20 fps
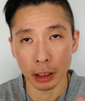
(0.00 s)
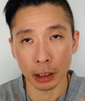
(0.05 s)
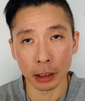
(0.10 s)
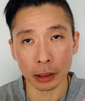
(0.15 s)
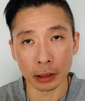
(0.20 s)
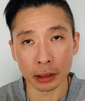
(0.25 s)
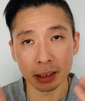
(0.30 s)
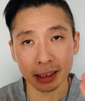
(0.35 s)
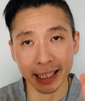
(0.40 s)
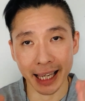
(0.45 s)

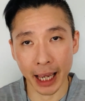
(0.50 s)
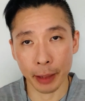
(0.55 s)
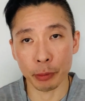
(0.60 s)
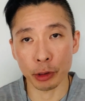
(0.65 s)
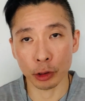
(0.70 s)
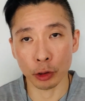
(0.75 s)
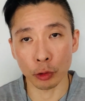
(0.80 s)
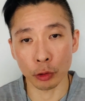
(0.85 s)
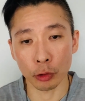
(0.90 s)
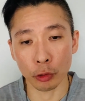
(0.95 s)
in the
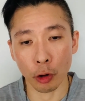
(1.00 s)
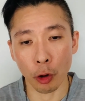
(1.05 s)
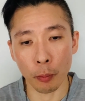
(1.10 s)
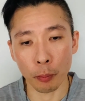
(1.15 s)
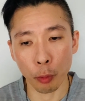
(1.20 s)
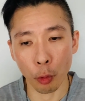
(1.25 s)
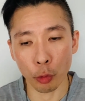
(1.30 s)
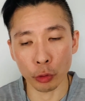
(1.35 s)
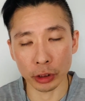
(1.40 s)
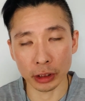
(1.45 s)
chemical
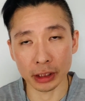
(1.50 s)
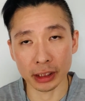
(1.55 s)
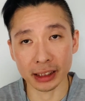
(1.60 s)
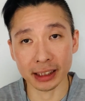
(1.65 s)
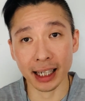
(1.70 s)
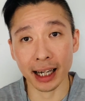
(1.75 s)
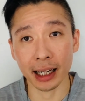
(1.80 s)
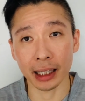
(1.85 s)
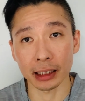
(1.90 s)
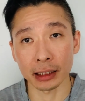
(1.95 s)
component
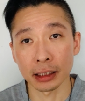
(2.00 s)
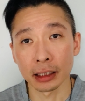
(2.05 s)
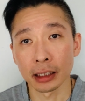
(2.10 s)
side,